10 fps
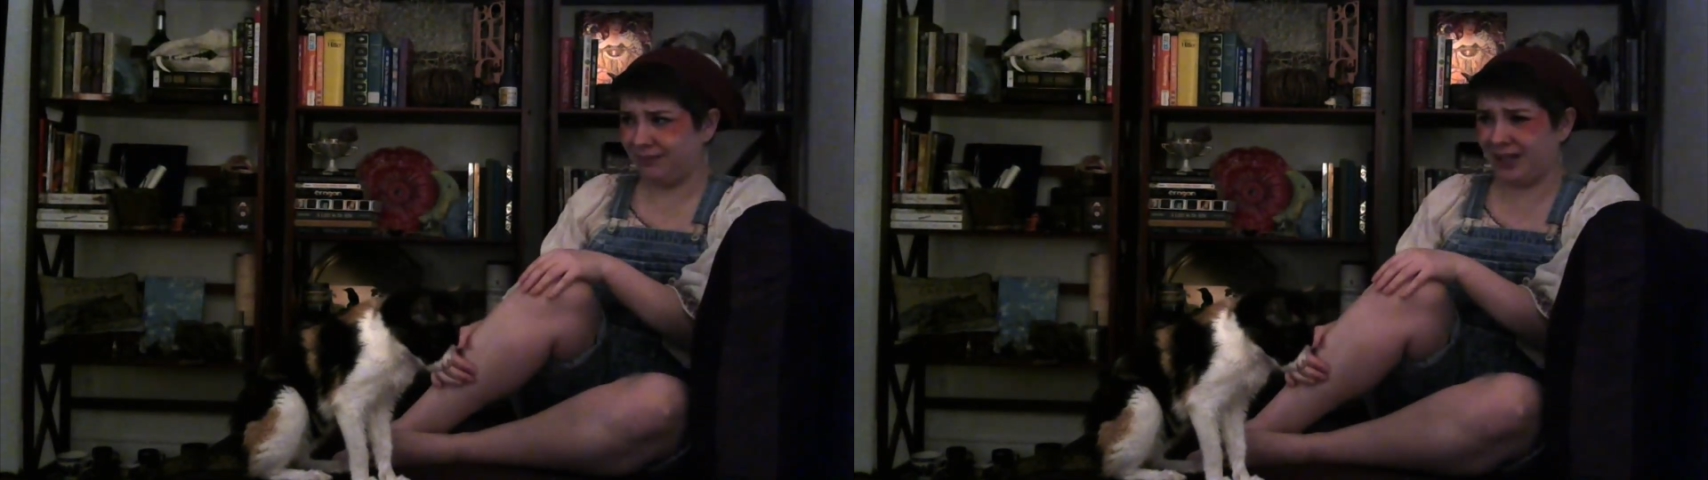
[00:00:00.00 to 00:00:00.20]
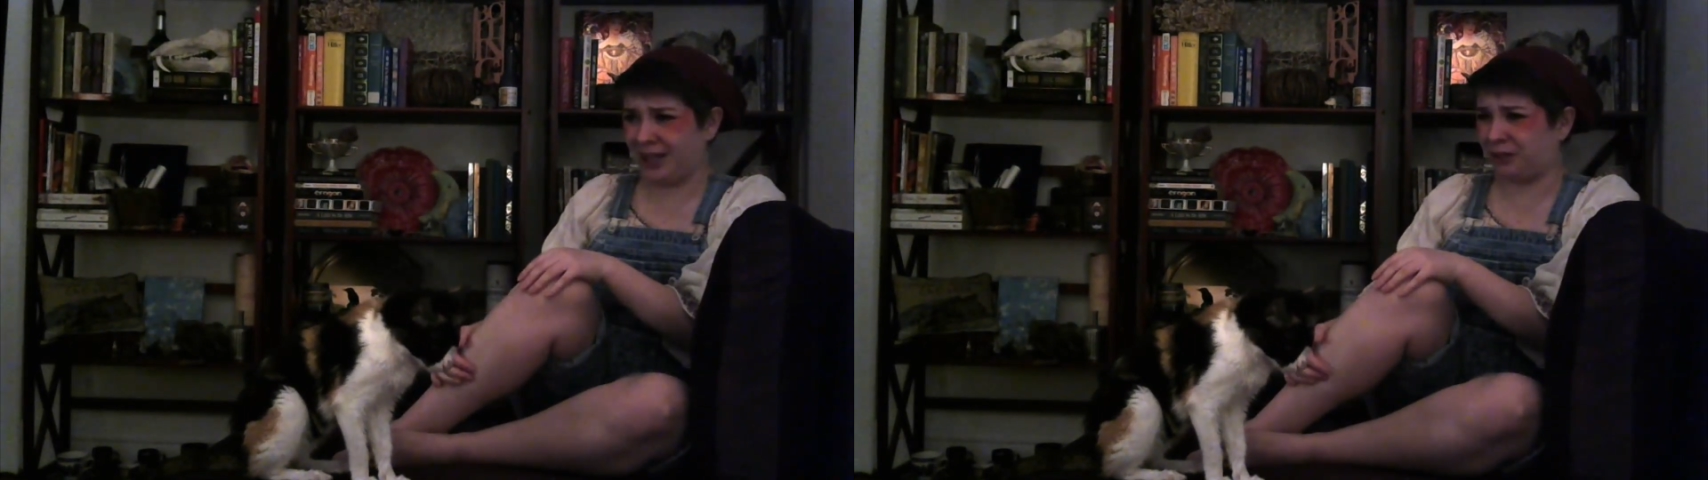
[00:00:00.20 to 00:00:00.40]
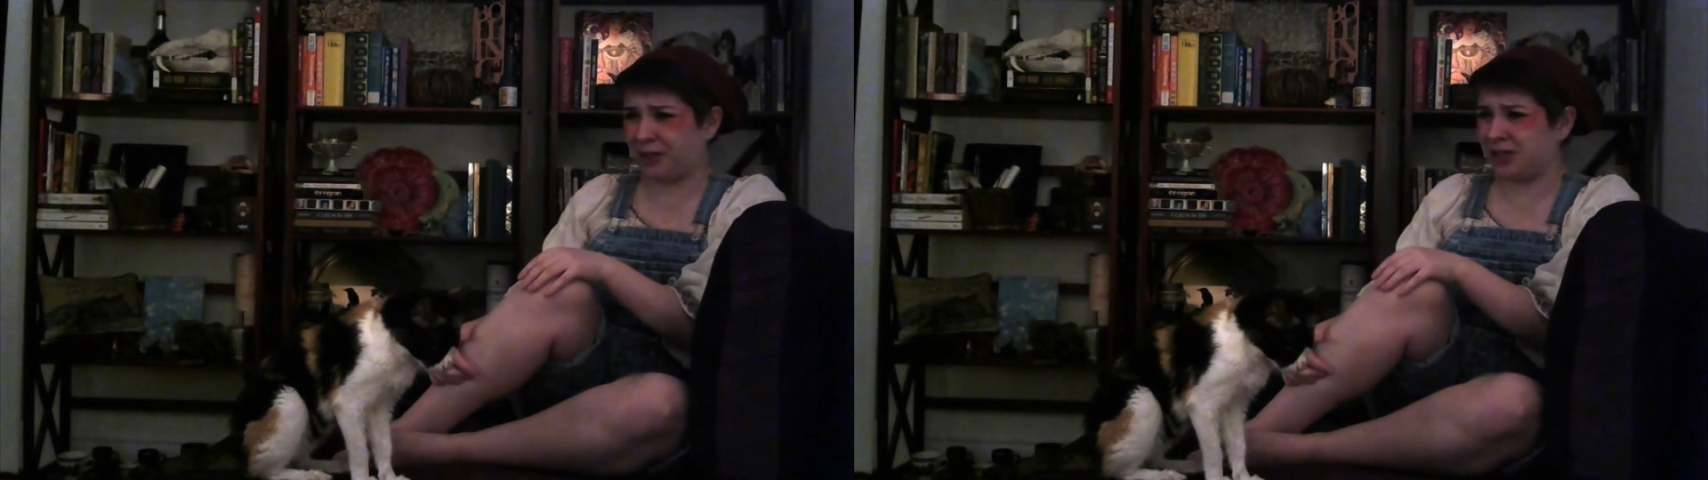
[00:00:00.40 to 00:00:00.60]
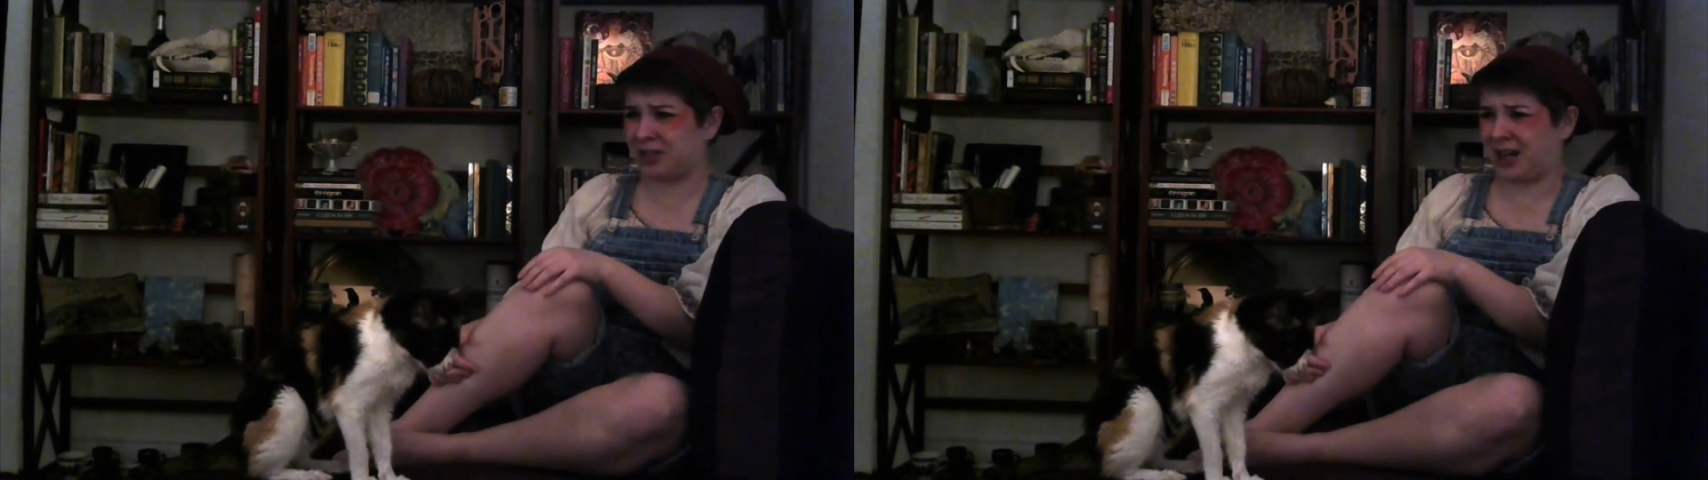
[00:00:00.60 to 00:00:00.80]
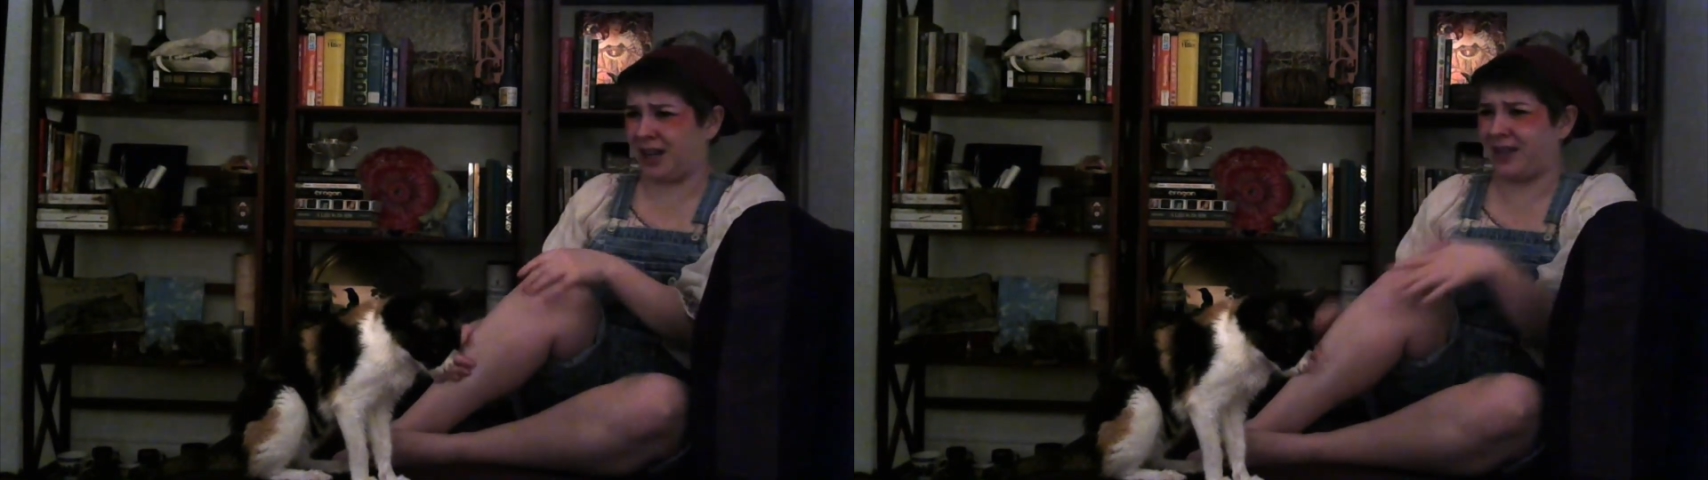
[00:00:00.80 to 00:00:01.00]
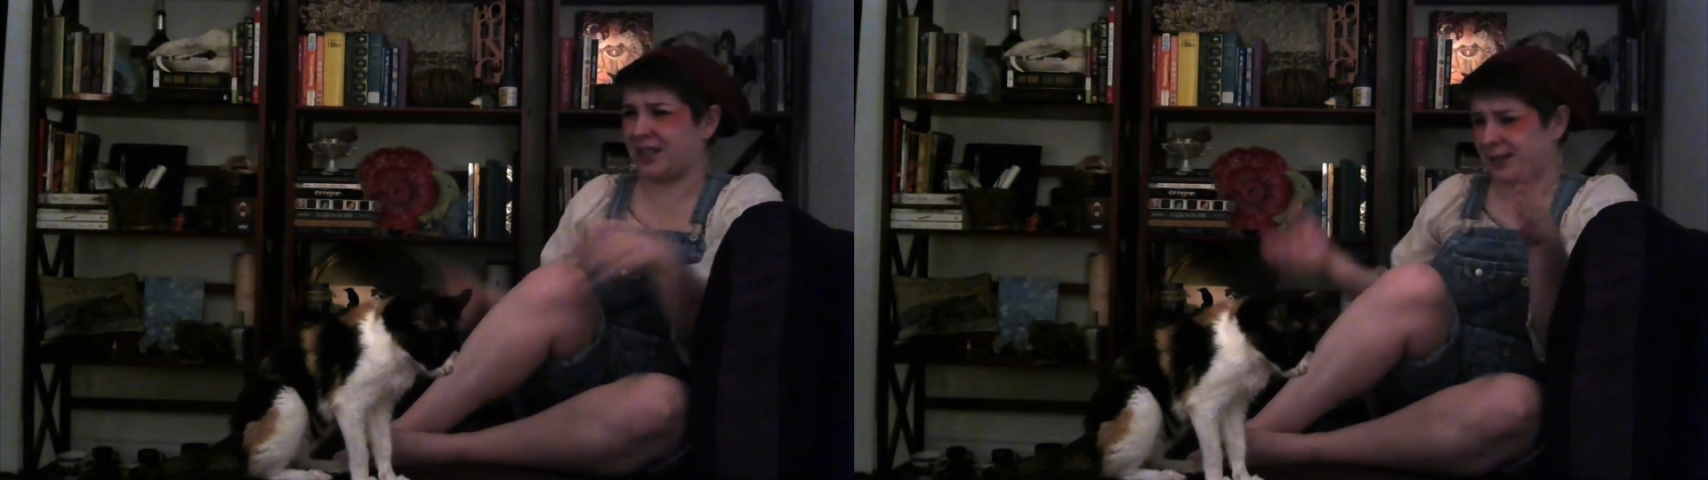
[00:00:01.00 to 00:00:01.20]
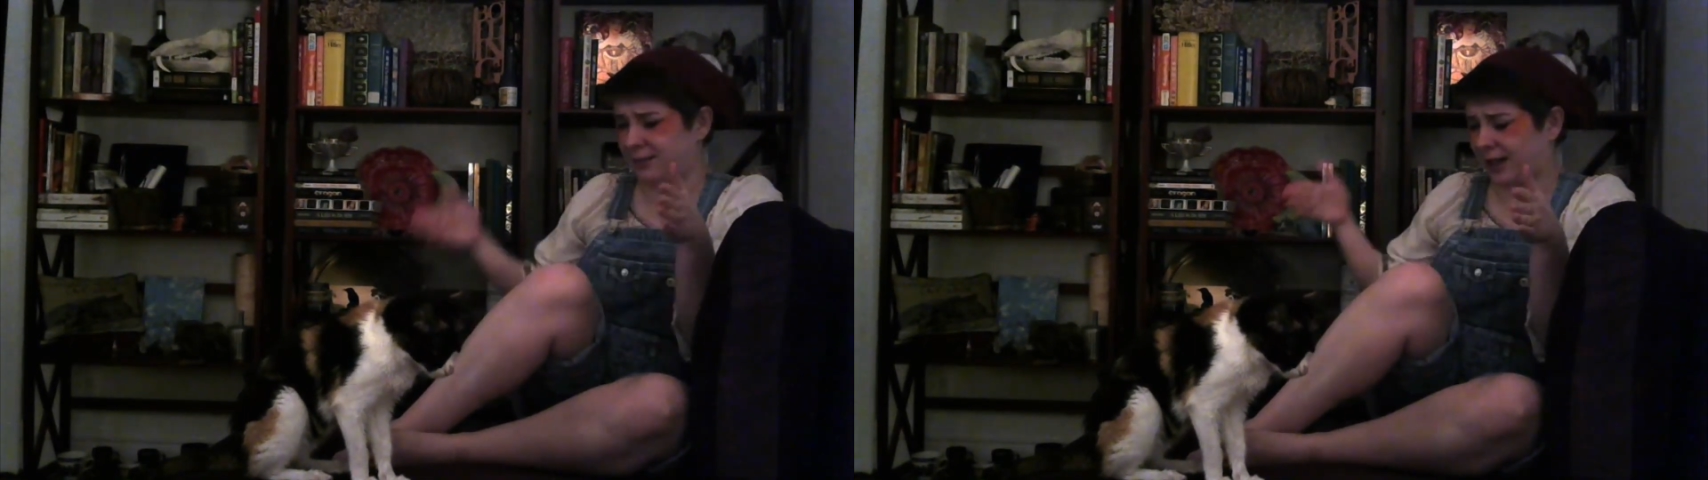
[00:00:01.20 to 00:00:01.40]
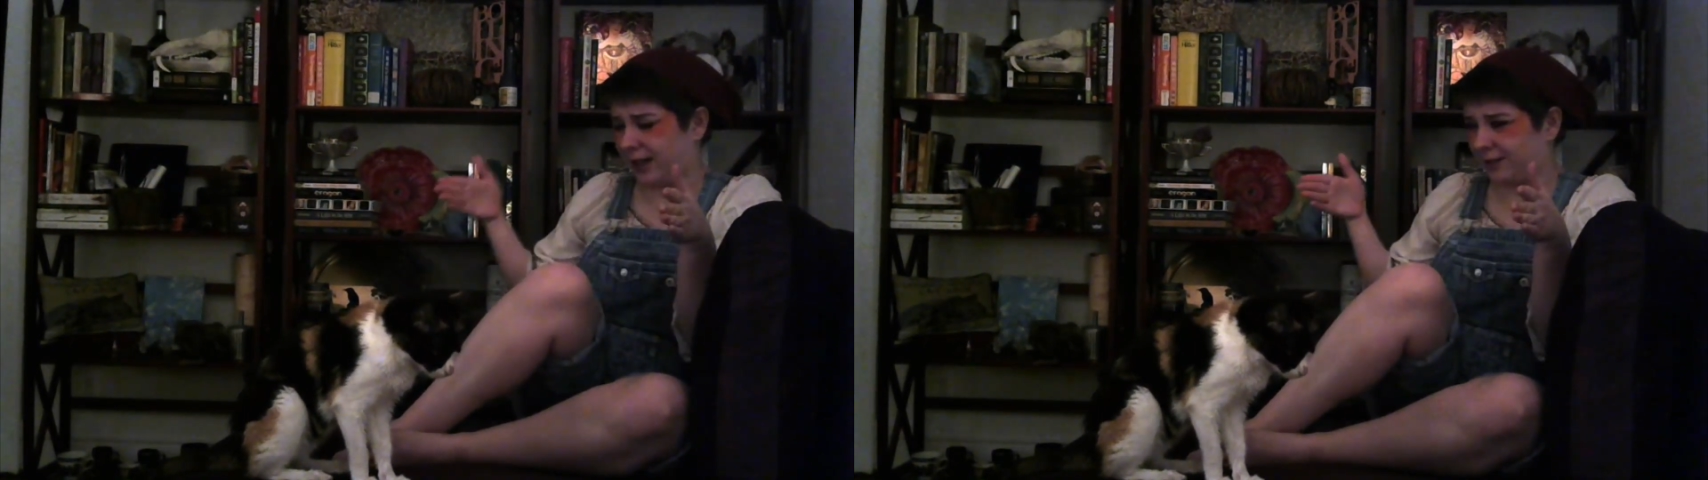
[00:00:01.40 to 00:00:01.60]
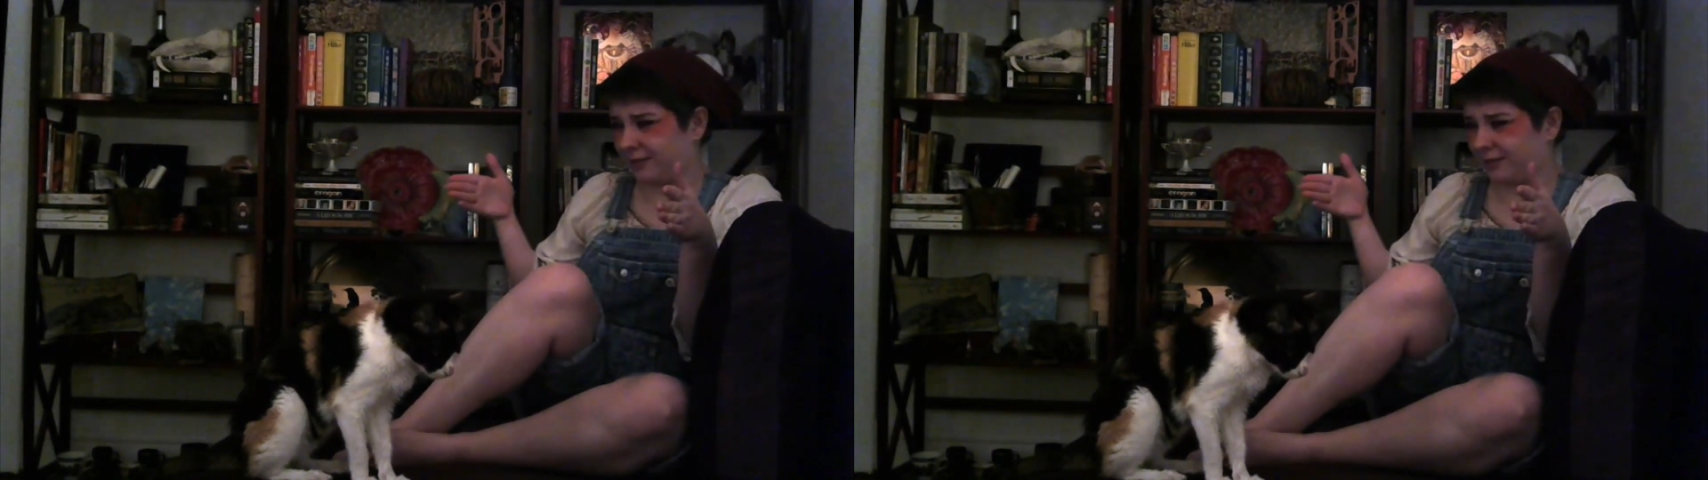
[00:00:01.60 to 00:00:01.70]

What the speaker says: And it really just kind of like seems like